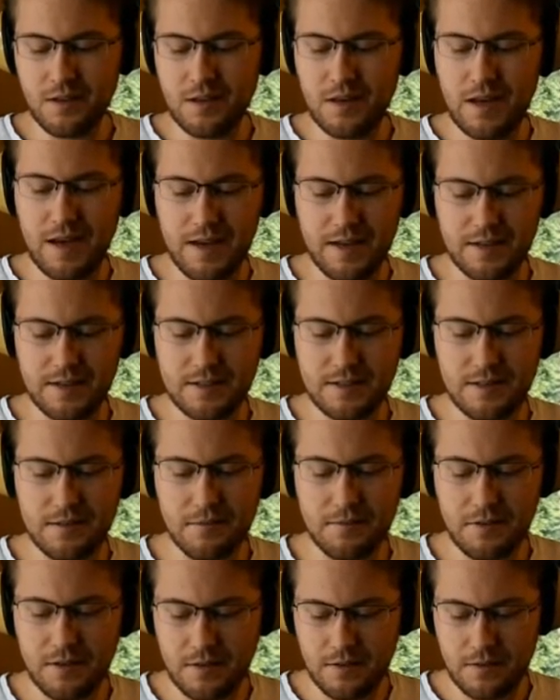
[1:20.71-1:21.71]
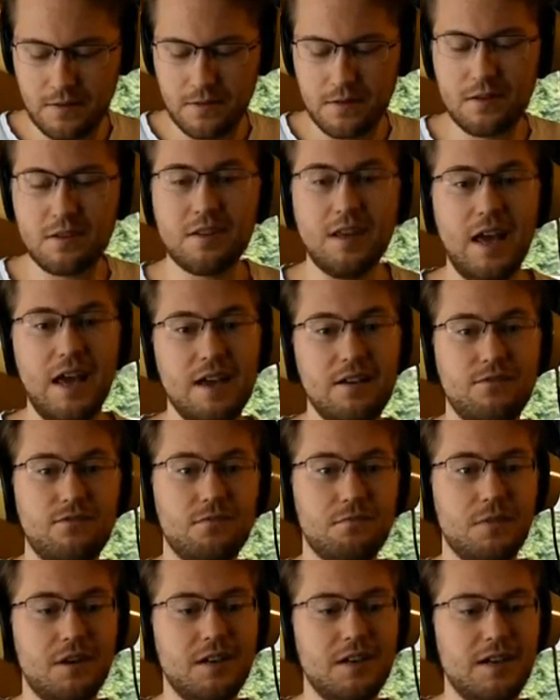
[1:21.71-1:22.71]
and save
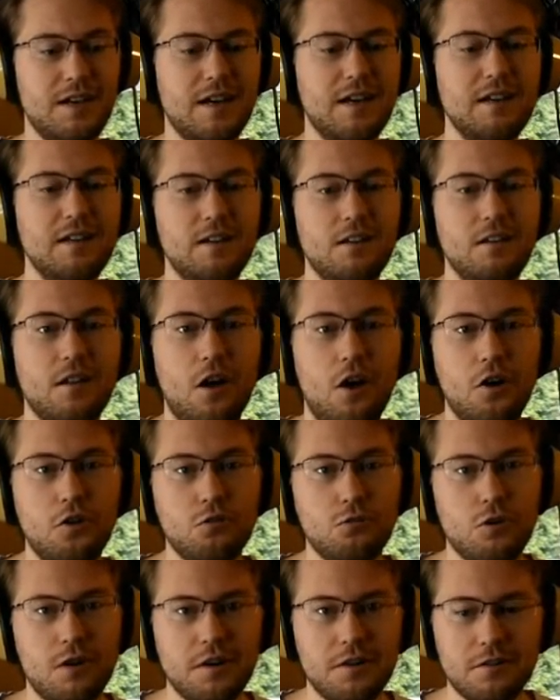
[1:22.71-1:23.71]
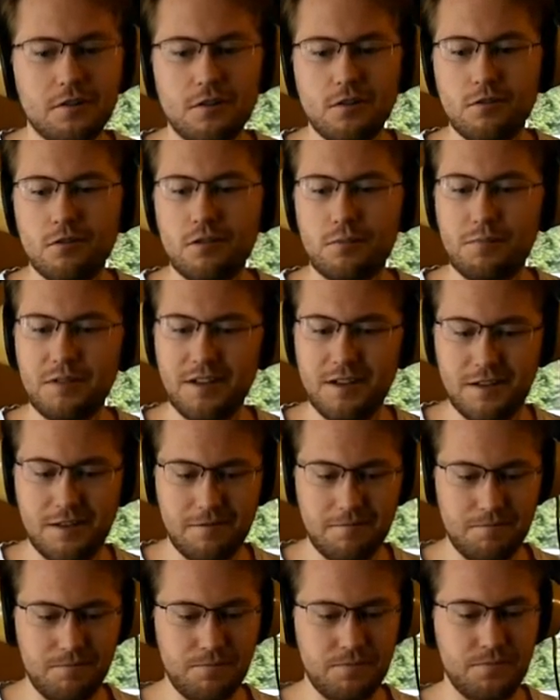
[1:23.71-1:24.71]
money in the long run, so to
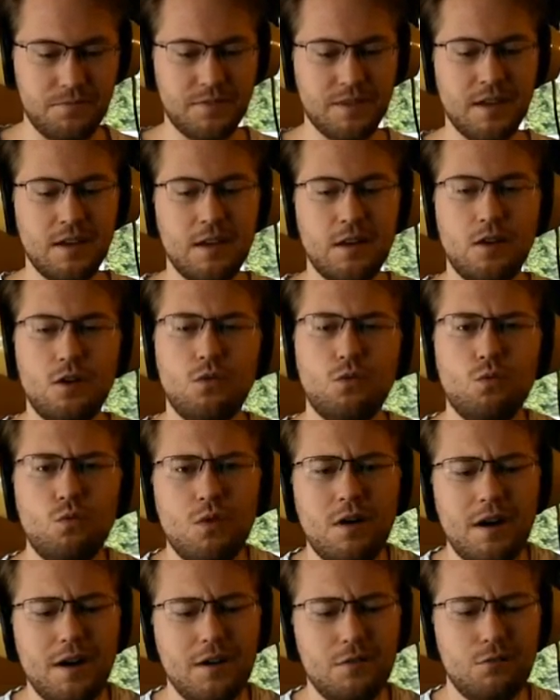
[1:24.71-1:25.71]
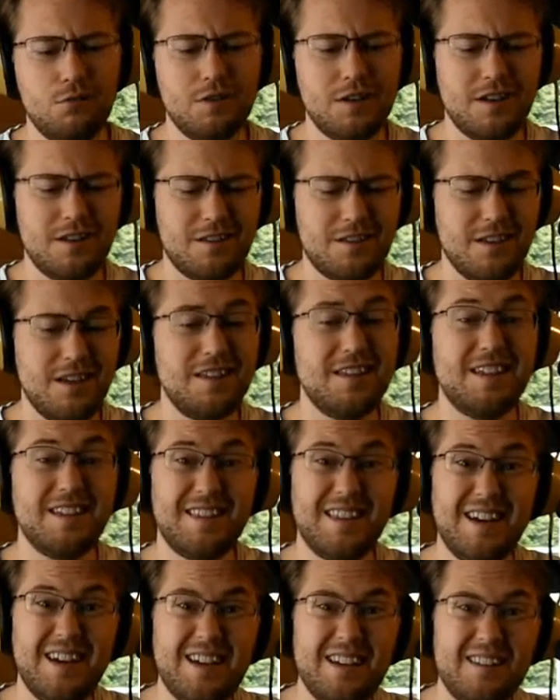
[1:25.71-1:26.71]
speak. Why would I say
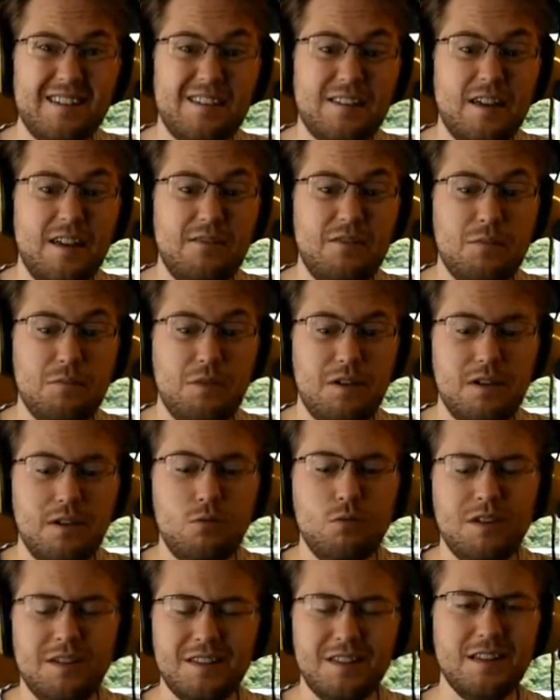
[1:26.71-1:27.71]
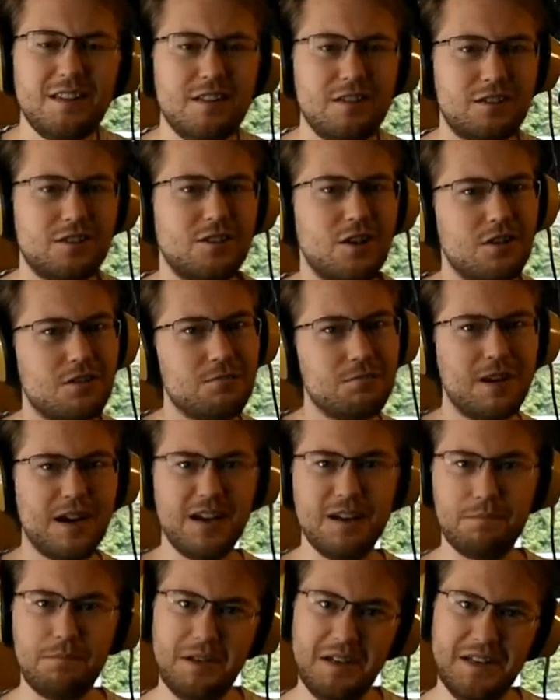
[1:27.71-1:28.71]
that is saving money? Well, this is just
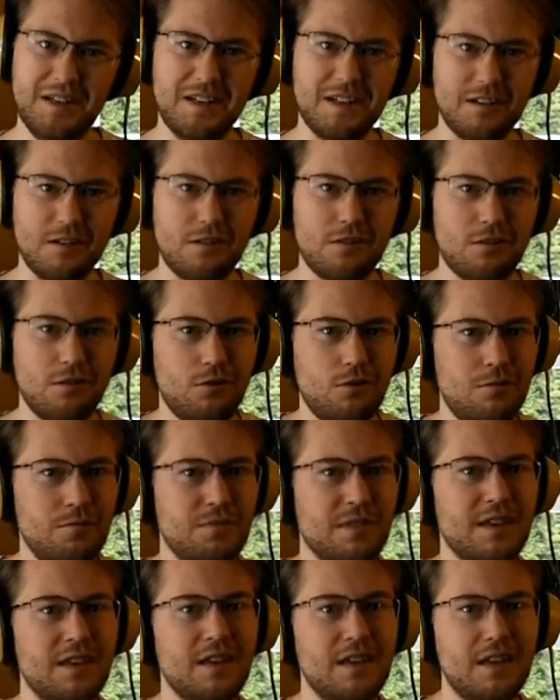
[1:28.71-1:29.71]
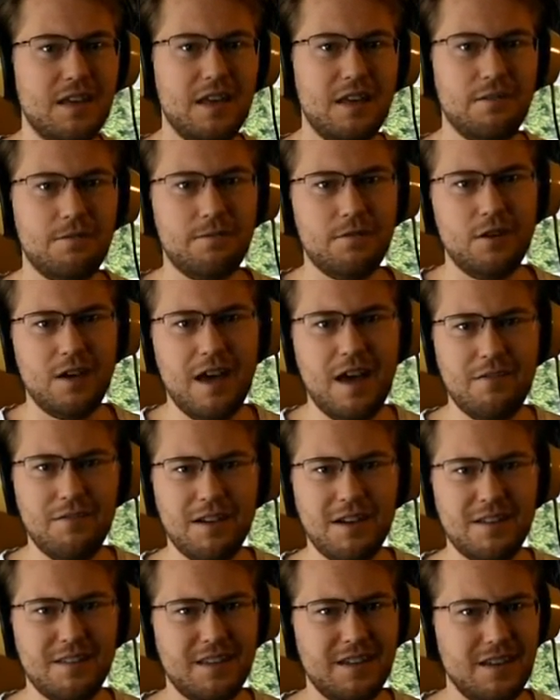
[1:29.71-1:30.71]
my opinion. So if you have
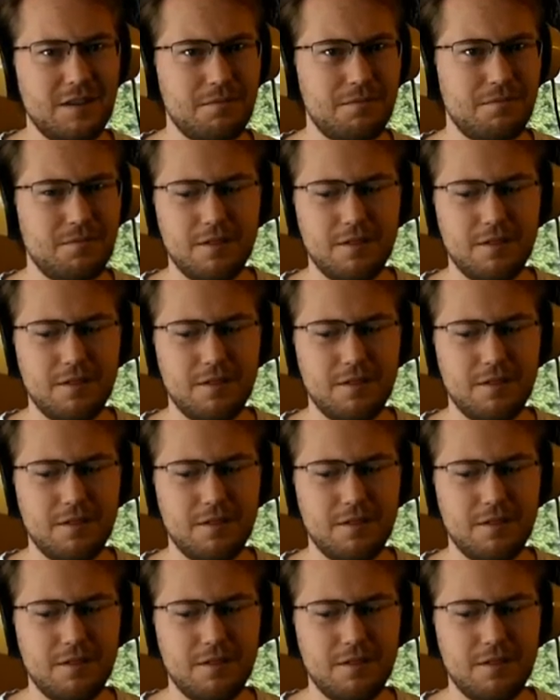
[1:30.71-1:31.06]
anything,